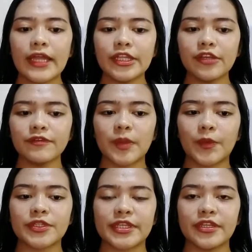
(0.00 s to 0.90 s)
And if the
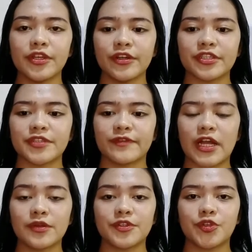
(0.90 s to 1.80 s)
procedure is
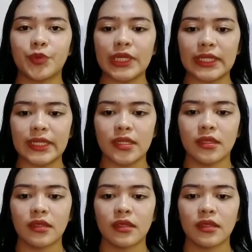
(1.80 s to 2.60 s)
followed strictly,